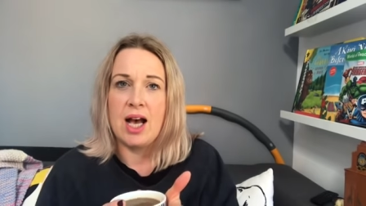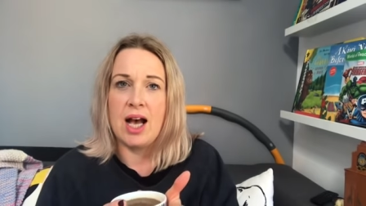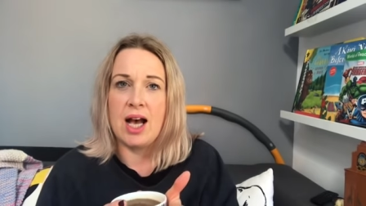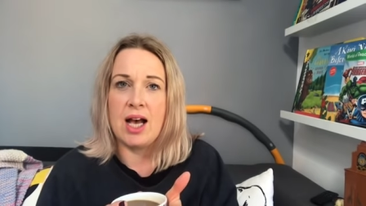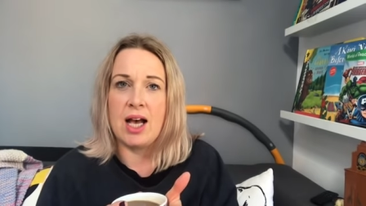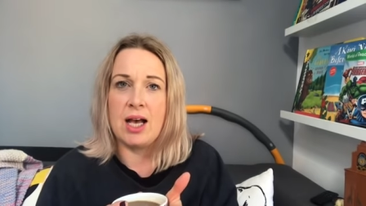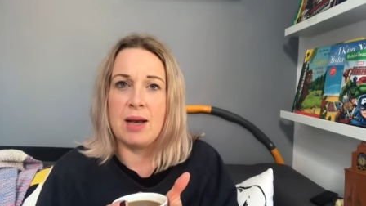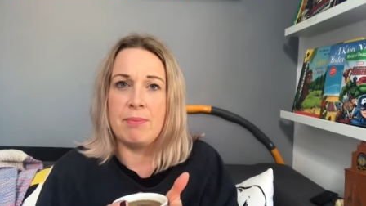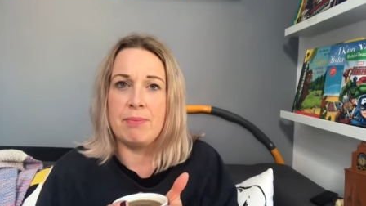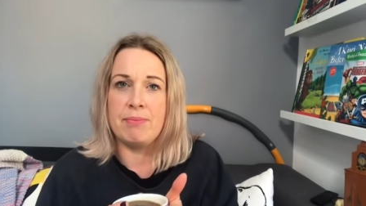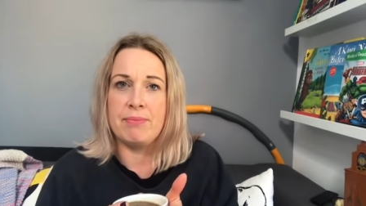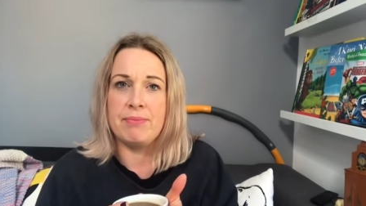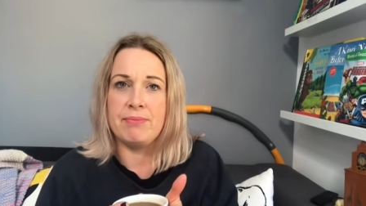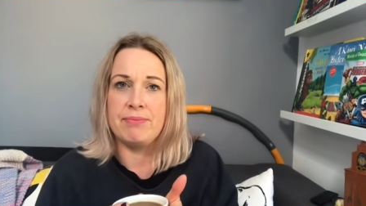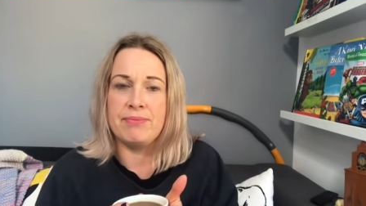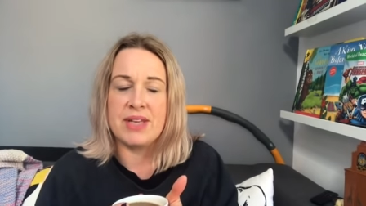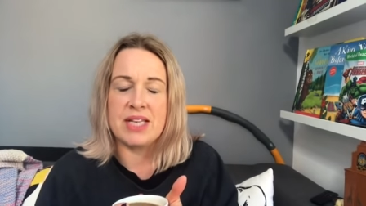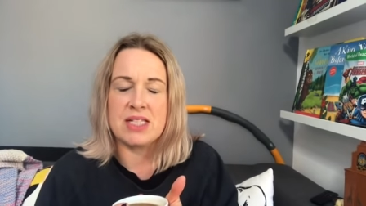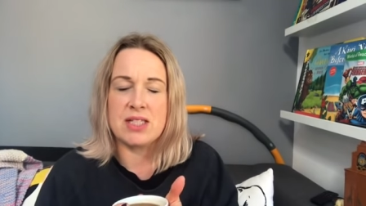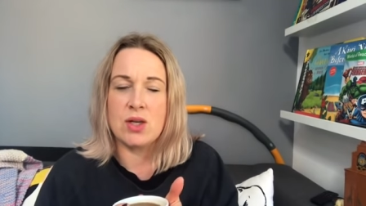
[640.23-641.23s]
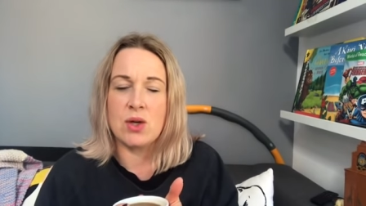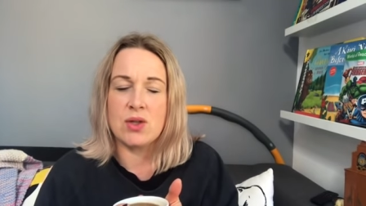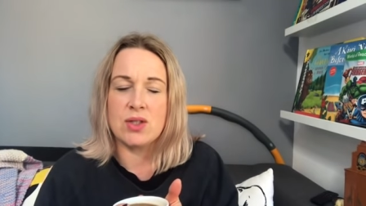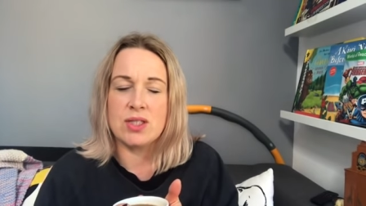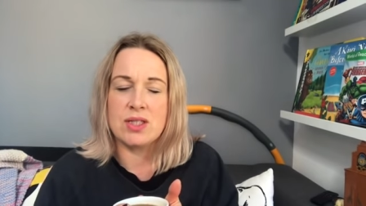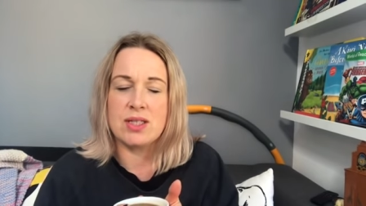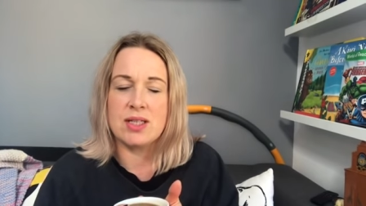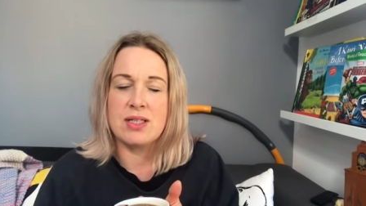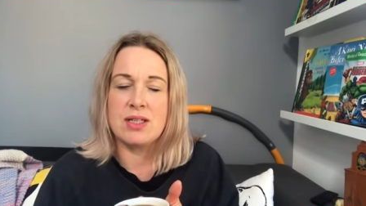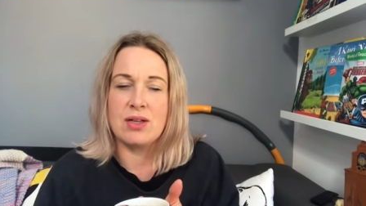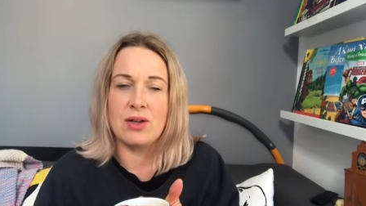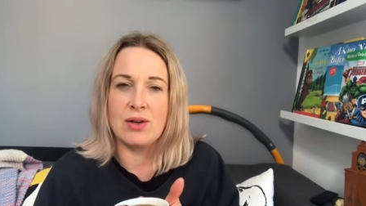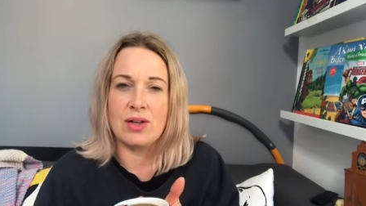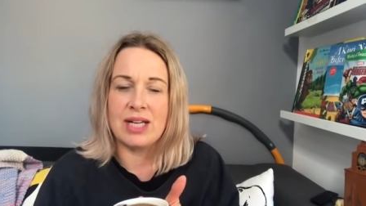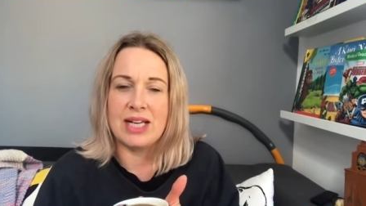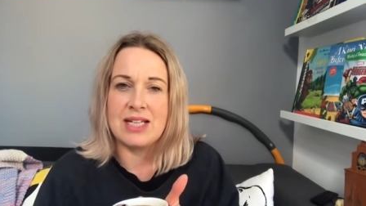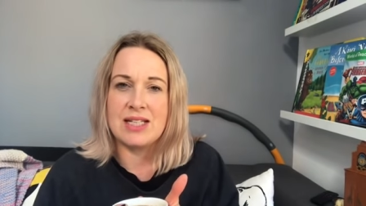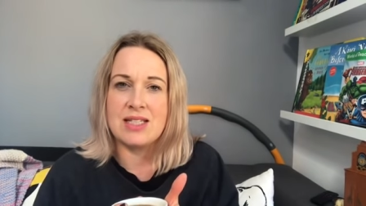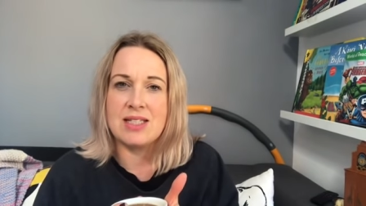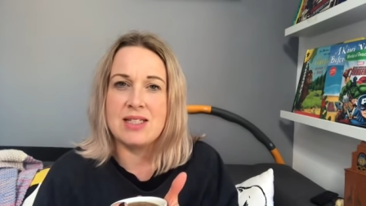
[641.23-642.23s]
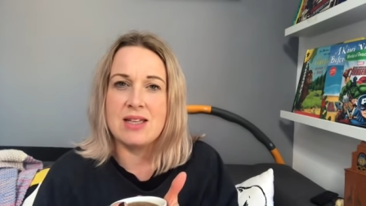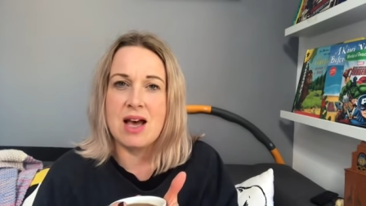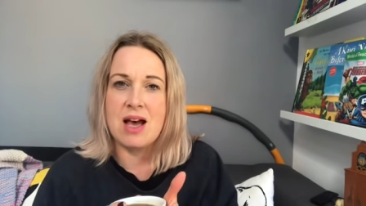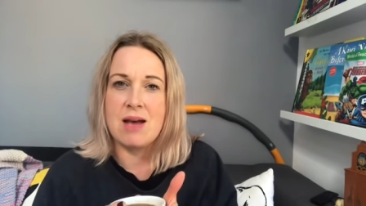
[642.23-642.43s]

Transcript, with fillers: um, there's lots, there's a long list.